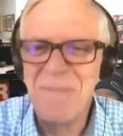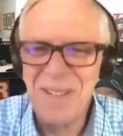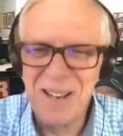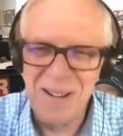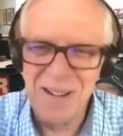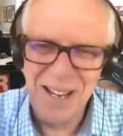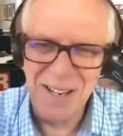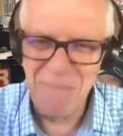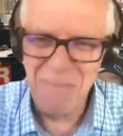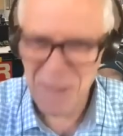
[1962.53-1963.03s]

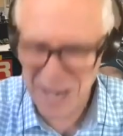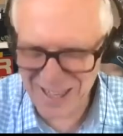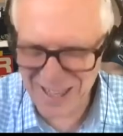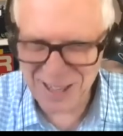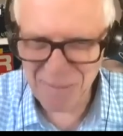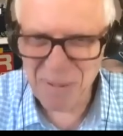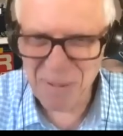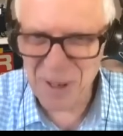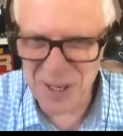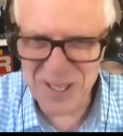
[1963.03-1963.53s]
to beat
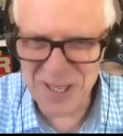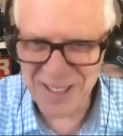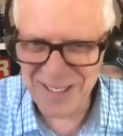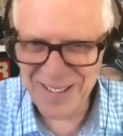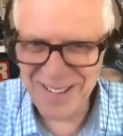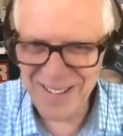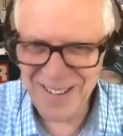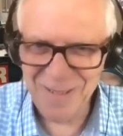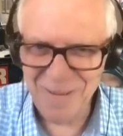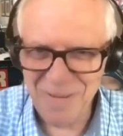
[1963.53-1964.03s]
the
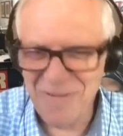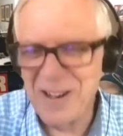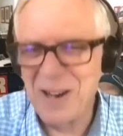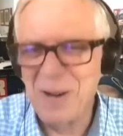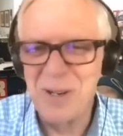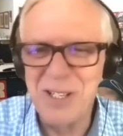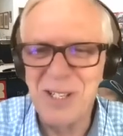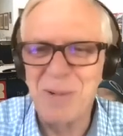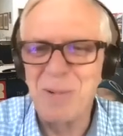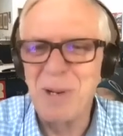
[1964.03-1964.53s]
person fair
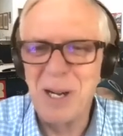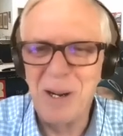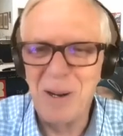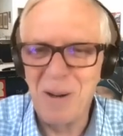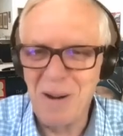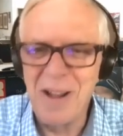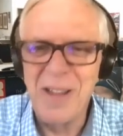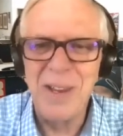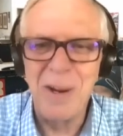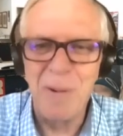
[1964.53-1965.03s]
and square
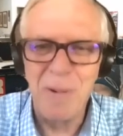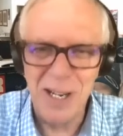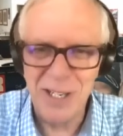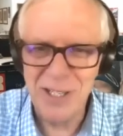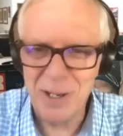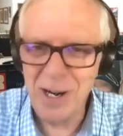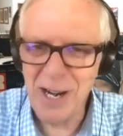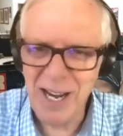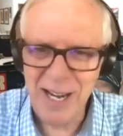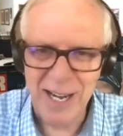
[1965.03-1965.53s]
on the
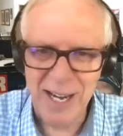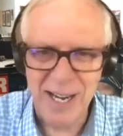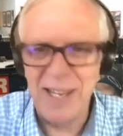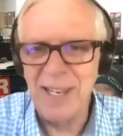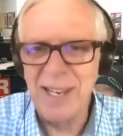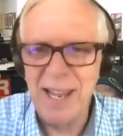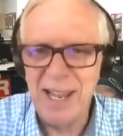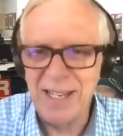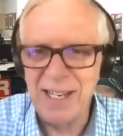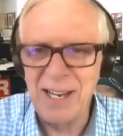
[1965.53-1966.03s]
racetrack in
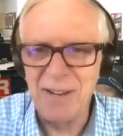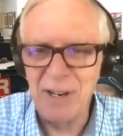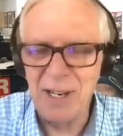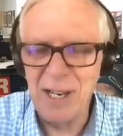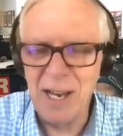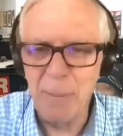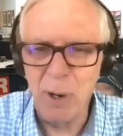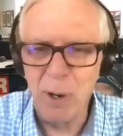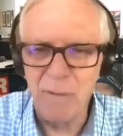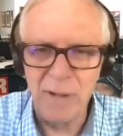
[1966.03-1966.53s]
that given
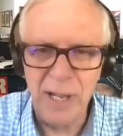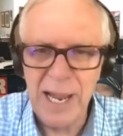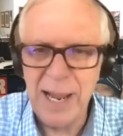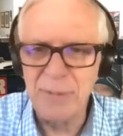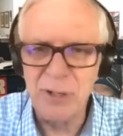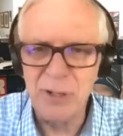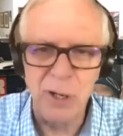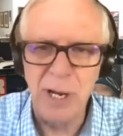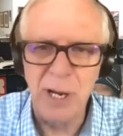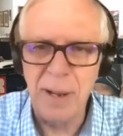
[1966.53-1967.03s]
number of
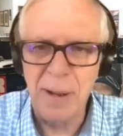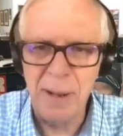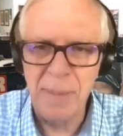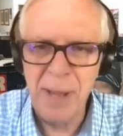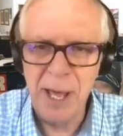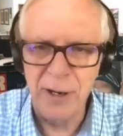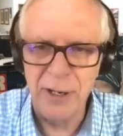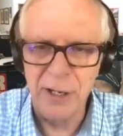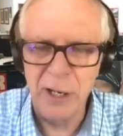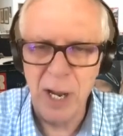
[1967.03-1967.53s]
laps or
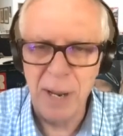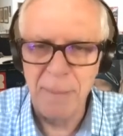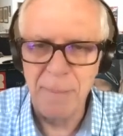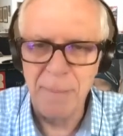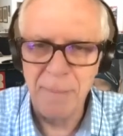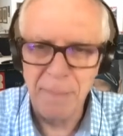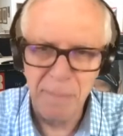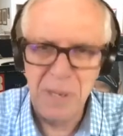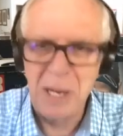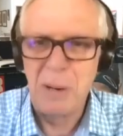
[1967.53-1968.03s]
amount of time,
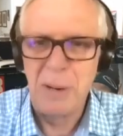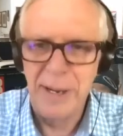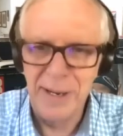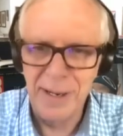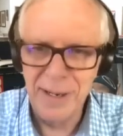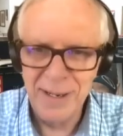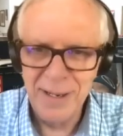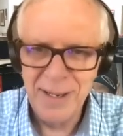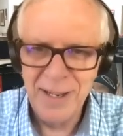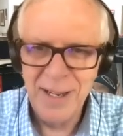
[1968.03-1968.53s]
period.
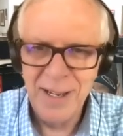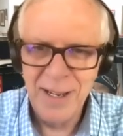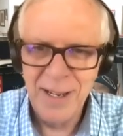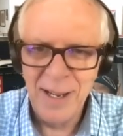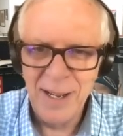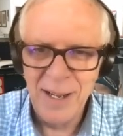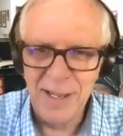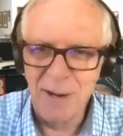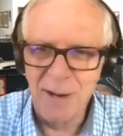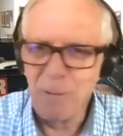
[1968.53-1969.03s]

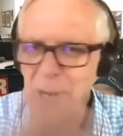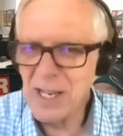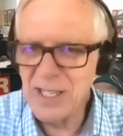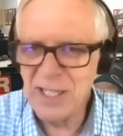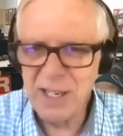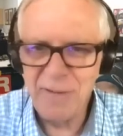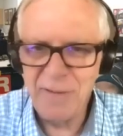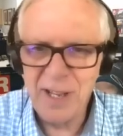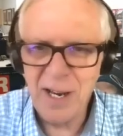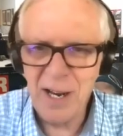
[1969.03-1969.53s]
The
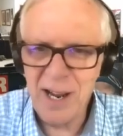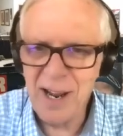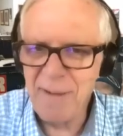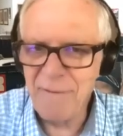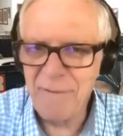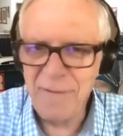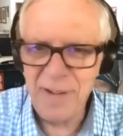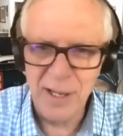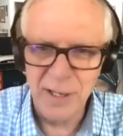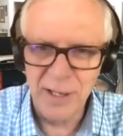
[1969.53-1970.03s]
rest of it I
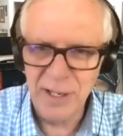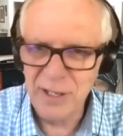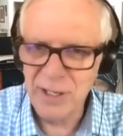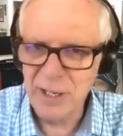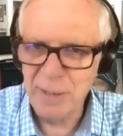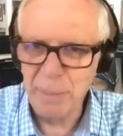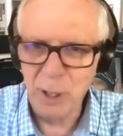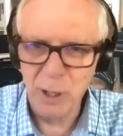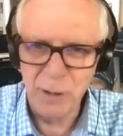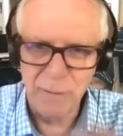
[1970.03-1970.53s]
feel is
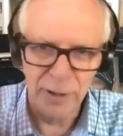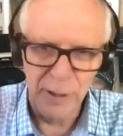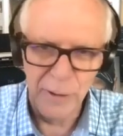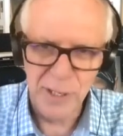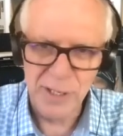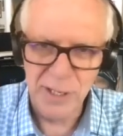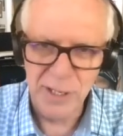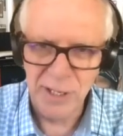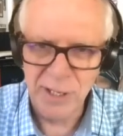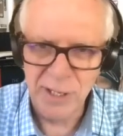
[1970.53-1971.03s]

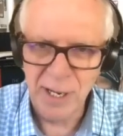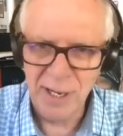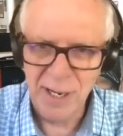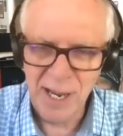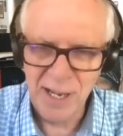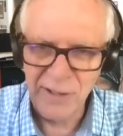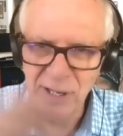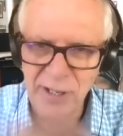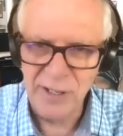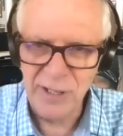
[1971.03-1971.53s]
superfluous. It's
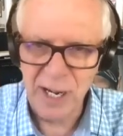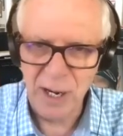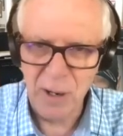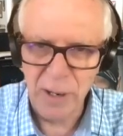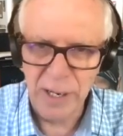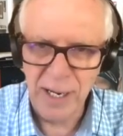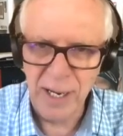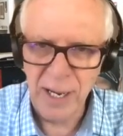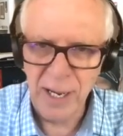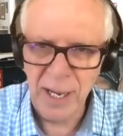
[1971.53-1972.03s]

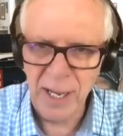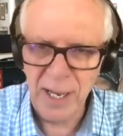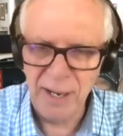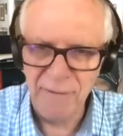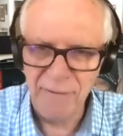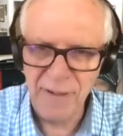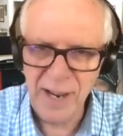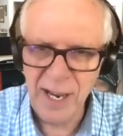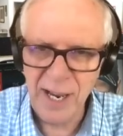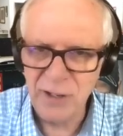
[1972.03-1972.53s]
unnecessary, and the
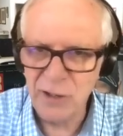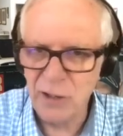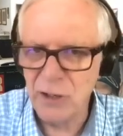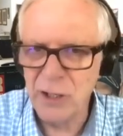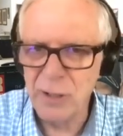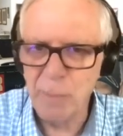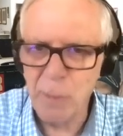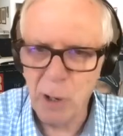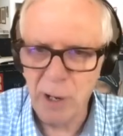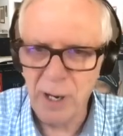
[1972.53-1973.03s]
fans are
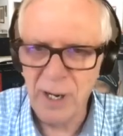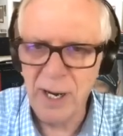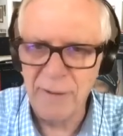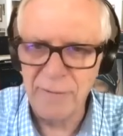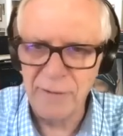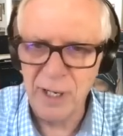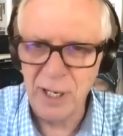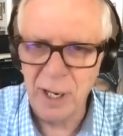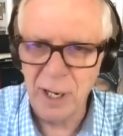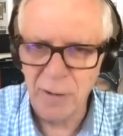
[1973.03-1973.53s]
smart
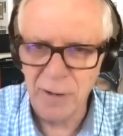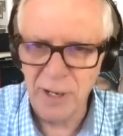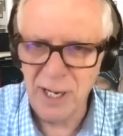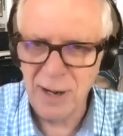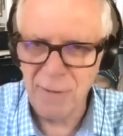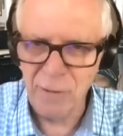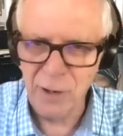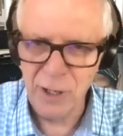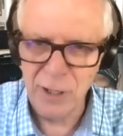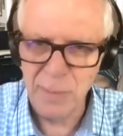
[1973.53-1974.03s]
enough to know the
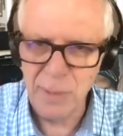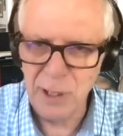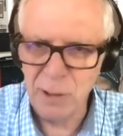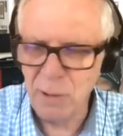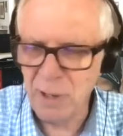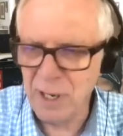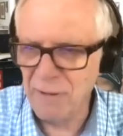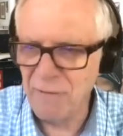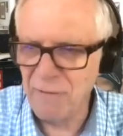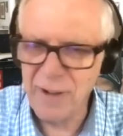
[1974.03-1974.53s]
difference
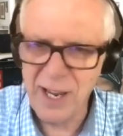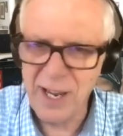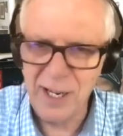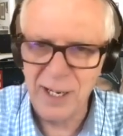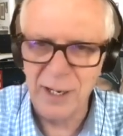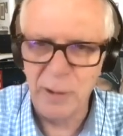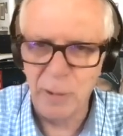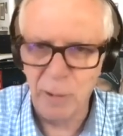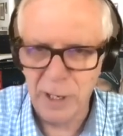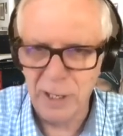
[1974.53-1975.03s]
between fake
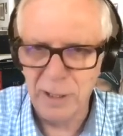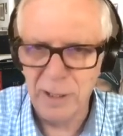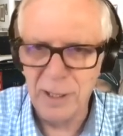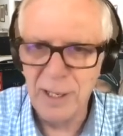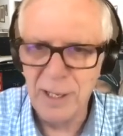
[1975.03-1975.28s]
and real,